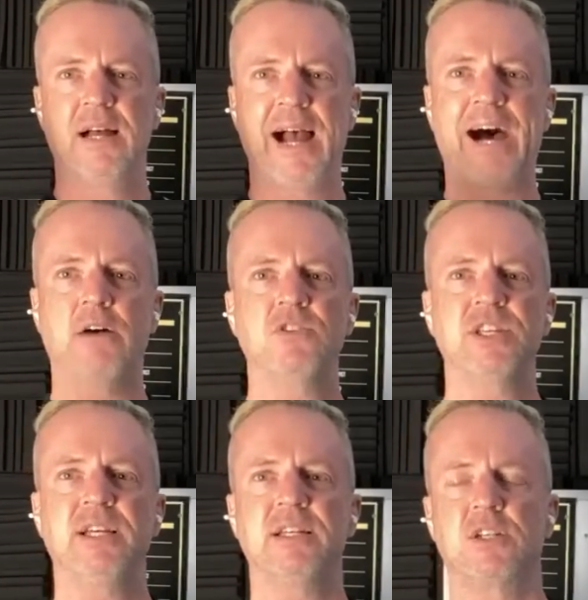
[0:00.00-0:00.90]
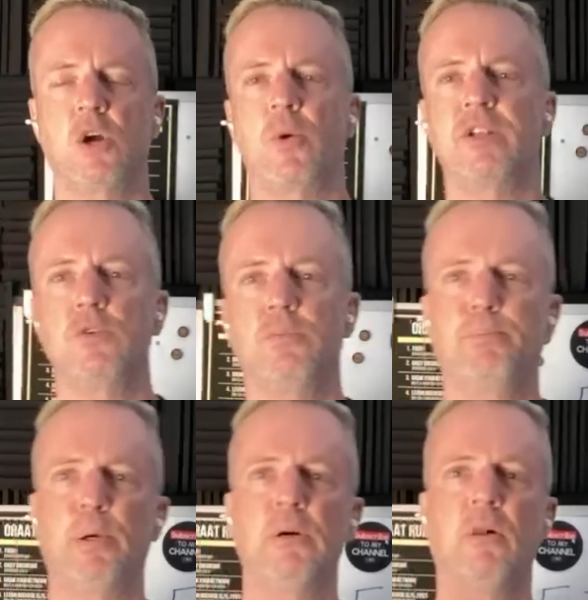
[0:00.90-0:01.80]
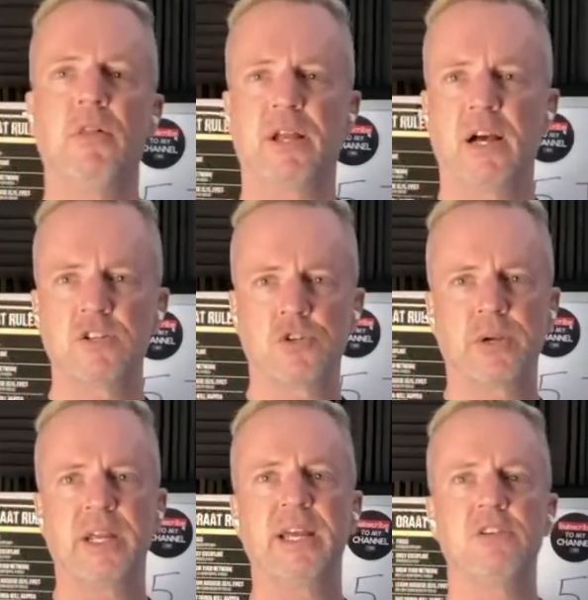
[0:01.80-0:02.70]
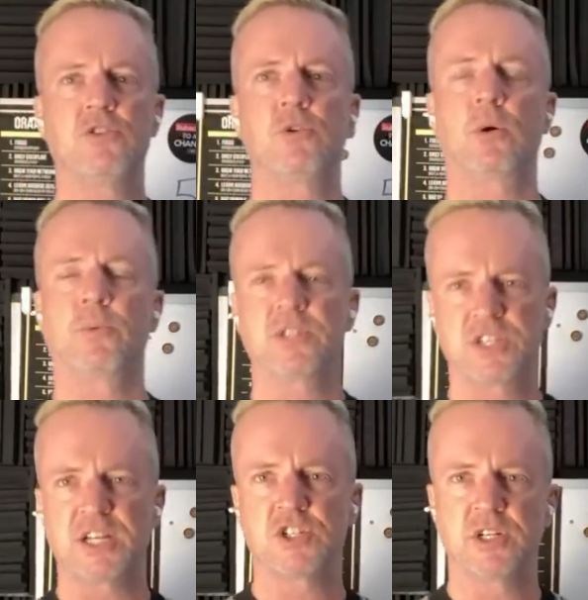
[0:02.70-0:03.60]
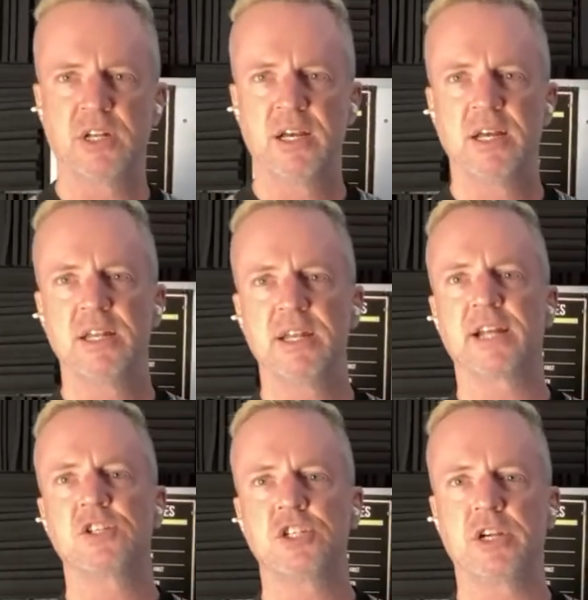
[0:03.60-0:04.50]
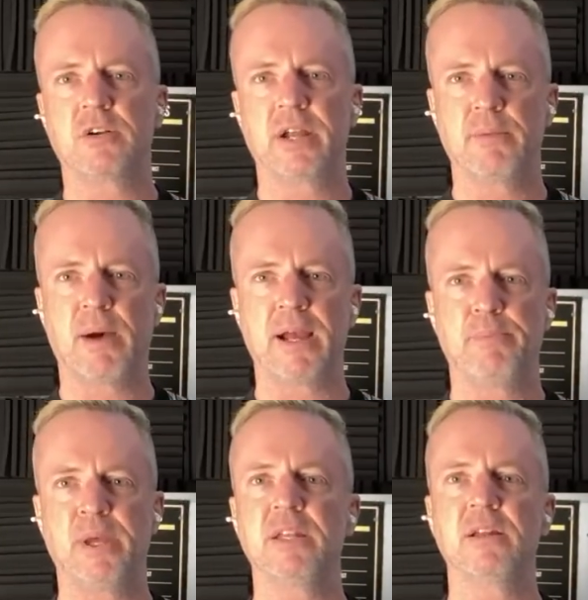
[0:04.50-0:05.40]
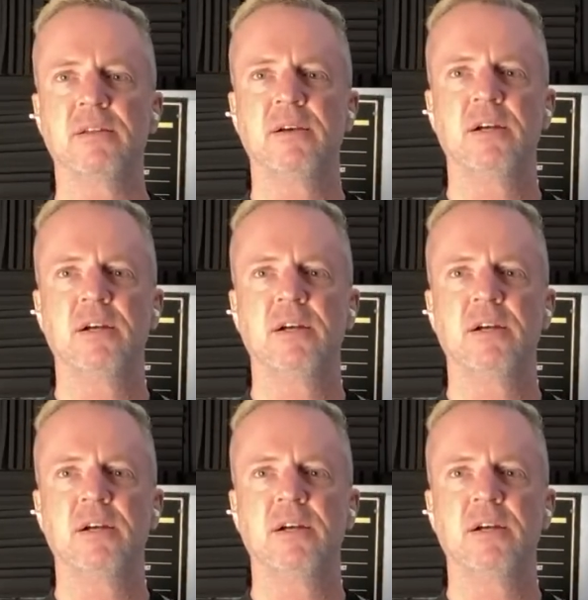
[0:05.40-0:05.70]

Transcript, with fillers: Housing is going to pull the country into a recession next year, in my opinion.